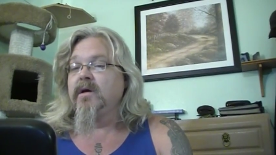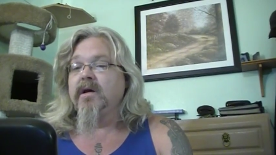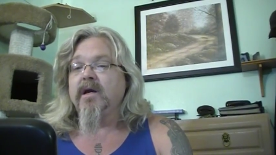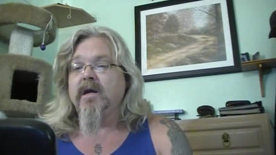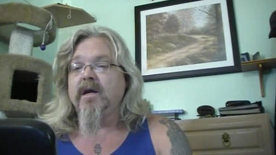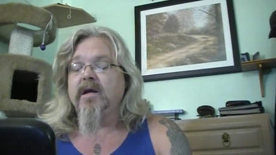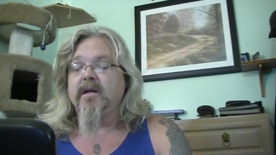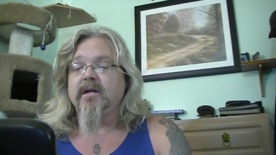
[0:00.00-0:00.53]

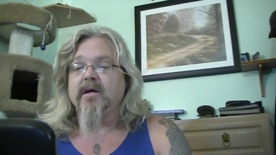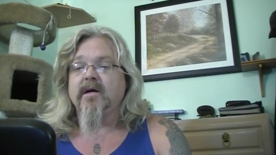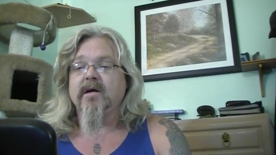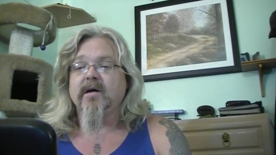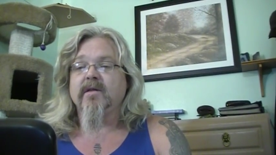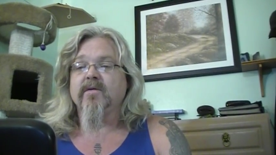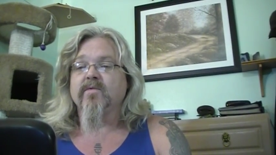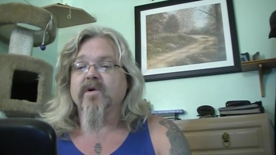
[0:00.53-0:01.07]
And
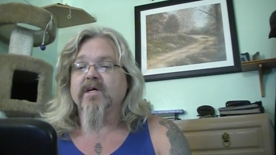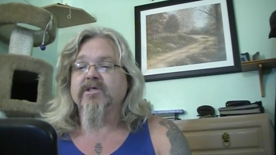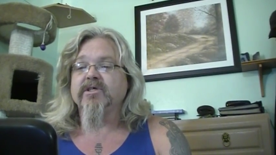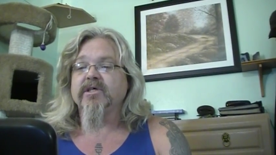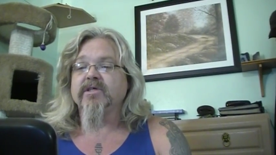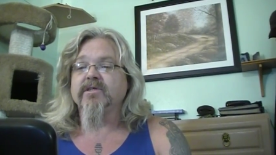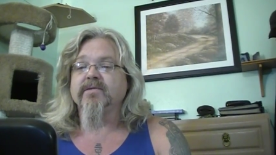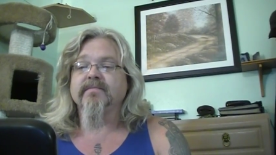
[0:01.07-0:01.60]
uh, the
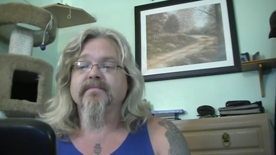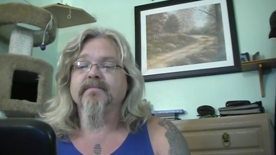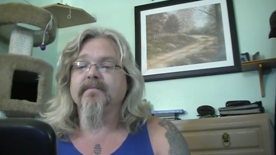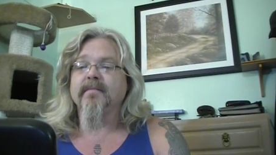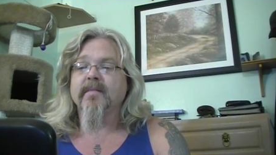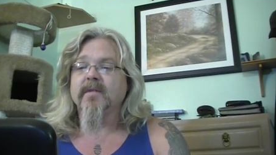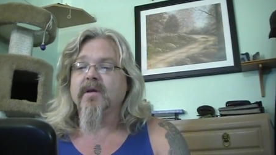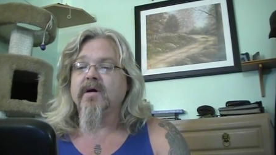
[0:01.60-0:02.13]
Russian
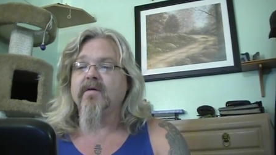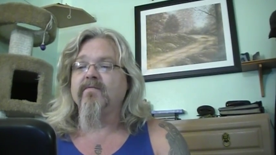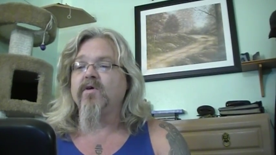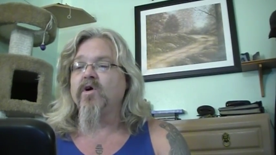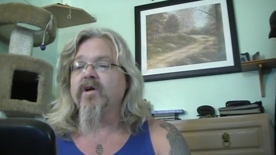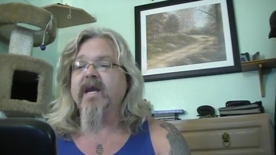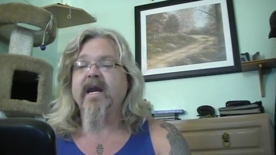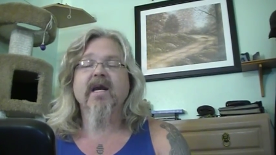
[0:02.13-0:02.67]
uh,
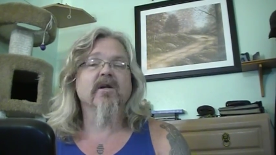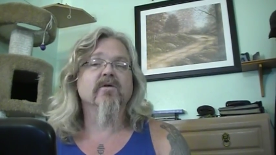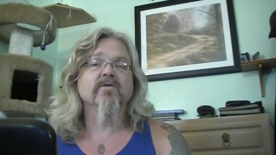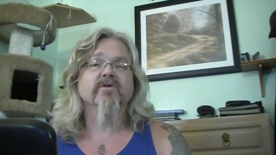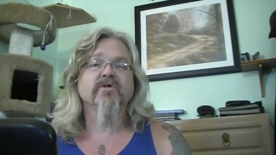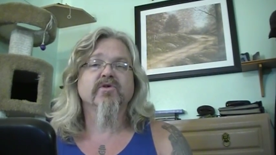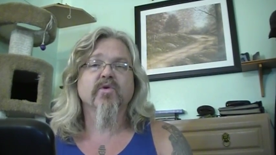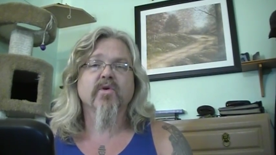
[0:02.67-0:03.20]
volcano
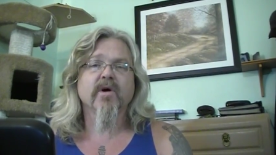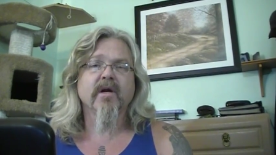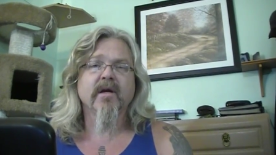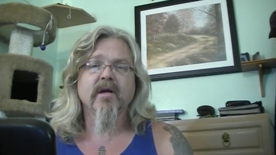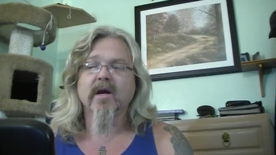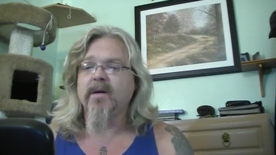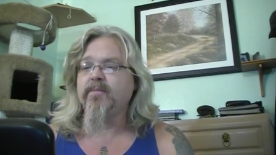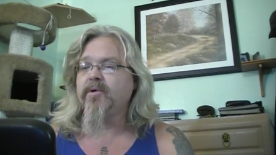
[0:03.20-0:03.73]
story
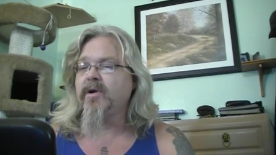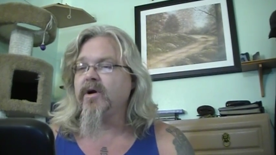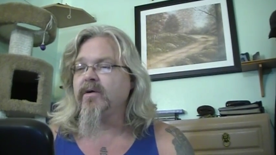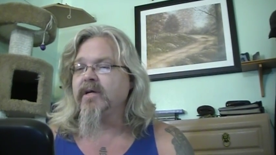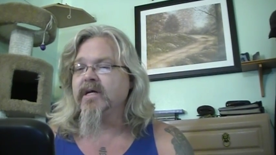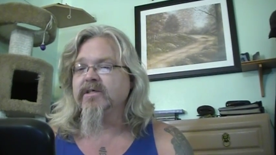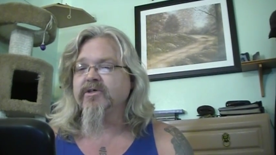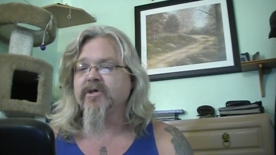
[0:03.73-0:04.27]
I put
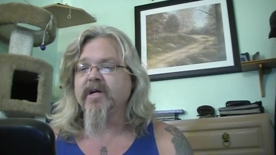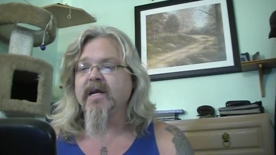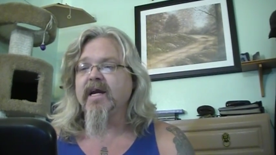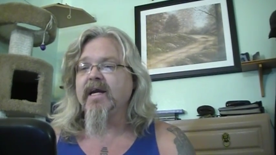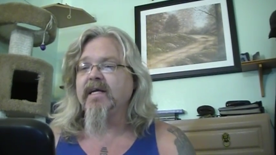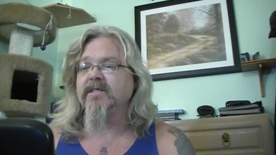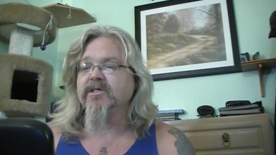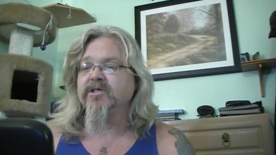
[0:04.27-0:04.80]
out
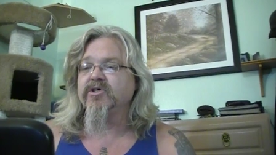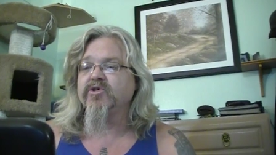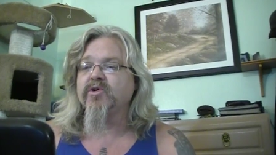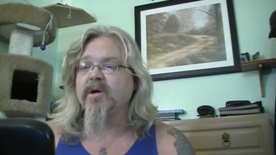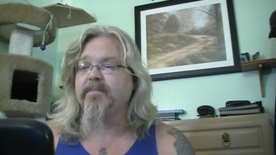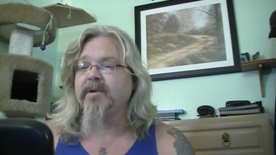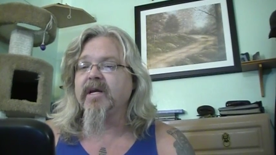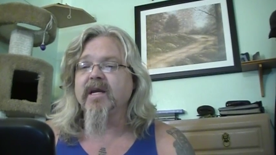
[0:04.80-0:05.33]
yesterday
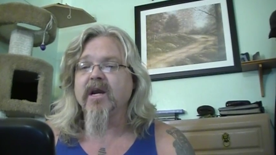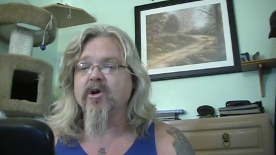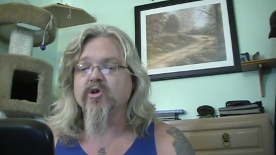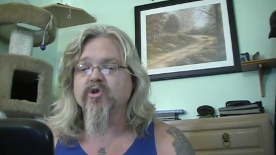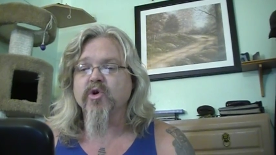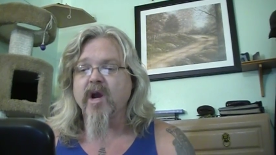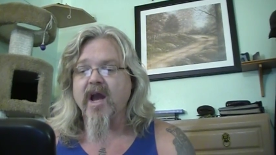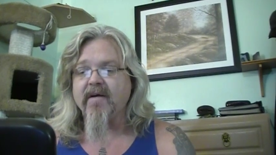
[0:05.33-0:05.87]
disrupting air
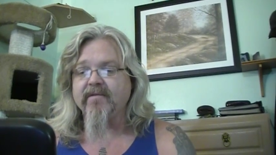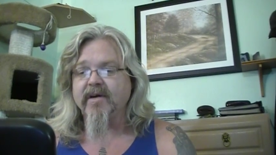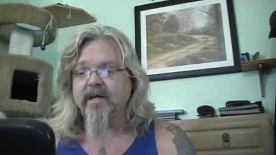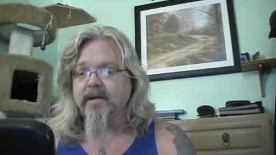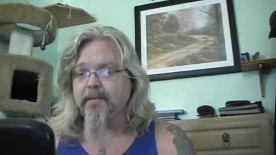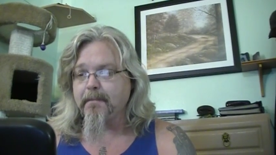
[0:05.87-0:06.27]
traffic,